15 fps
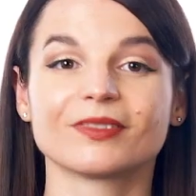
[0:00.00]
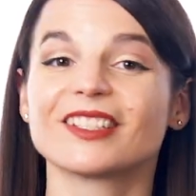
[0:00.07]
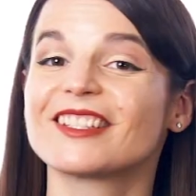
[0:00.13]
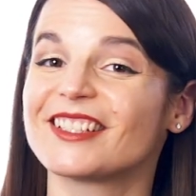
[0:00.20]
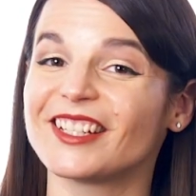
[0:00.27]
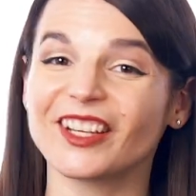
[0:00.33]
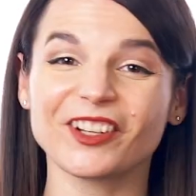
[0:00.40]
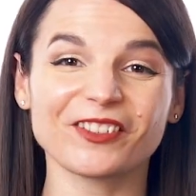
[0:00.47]

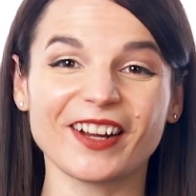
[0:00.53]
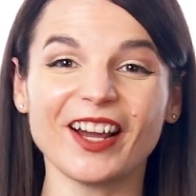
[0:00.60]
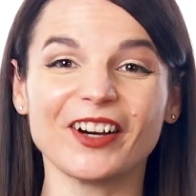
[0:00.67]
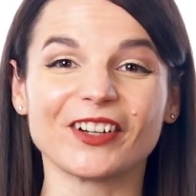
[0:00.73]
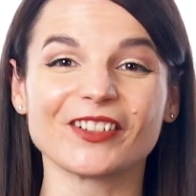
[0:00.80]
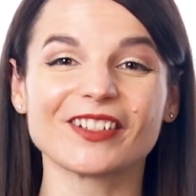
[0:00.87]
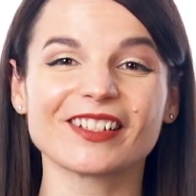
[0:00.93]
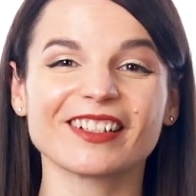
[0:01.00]
Stick
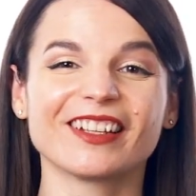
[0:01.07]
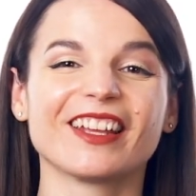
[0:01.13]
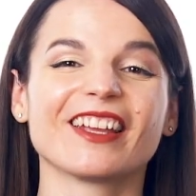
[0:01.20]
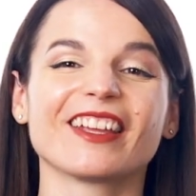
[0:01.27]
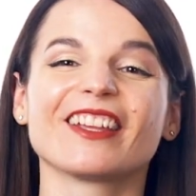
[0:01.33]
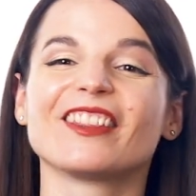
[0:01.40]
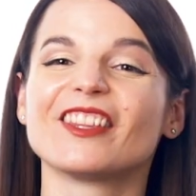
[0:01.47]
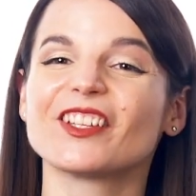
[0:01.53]
around.
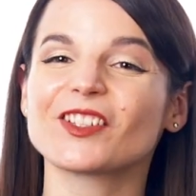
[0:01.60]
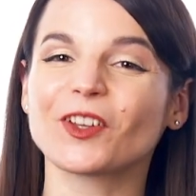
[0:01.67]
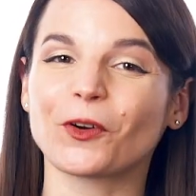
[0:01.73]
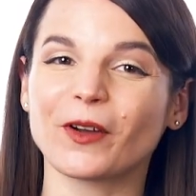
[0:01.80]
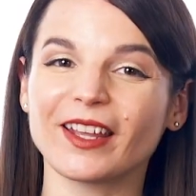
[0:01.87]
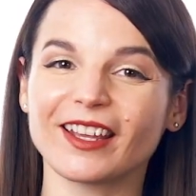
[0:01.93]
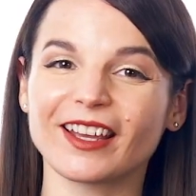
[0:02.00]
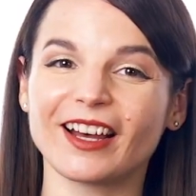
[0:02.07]
In this
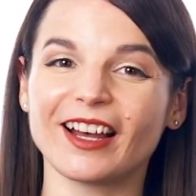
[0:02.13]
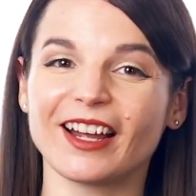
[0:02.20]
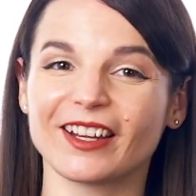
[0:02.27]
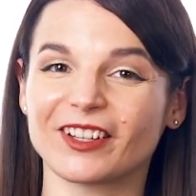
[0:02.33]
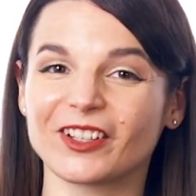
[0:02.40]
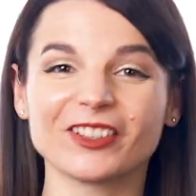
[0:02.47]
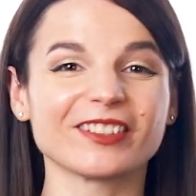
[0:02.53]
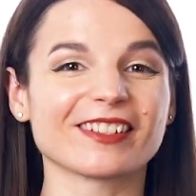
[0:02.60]
quick
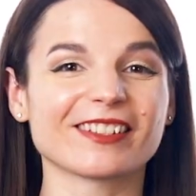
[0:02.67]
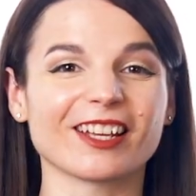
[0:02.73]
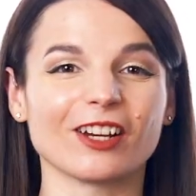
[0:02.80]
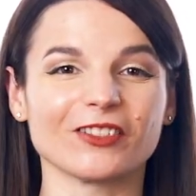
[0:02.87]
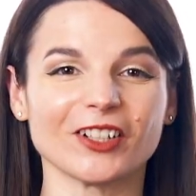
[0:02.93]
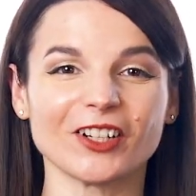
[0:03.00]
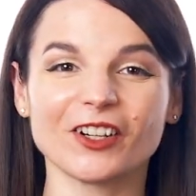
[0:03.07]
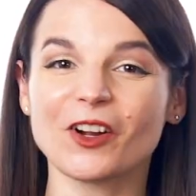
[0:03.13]
guide, you'll
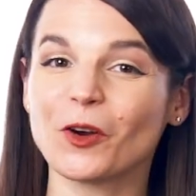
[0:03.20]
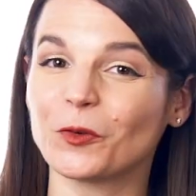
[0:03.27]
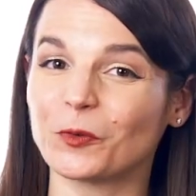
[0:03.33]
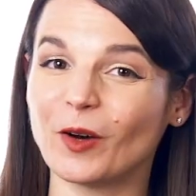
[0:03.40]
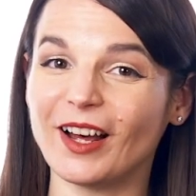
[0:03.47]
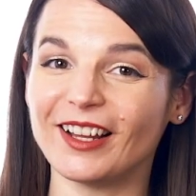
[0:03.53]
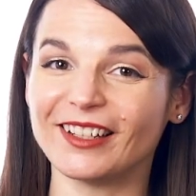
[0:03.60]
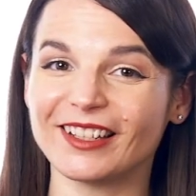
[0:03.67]
discover
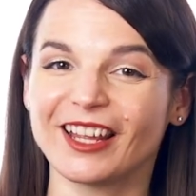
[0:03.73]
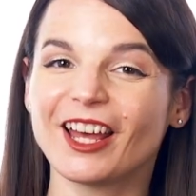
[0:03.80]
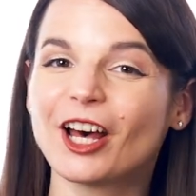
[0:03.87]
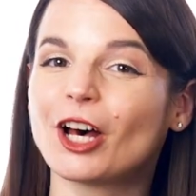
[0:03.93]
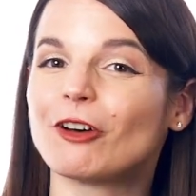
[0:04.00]
1.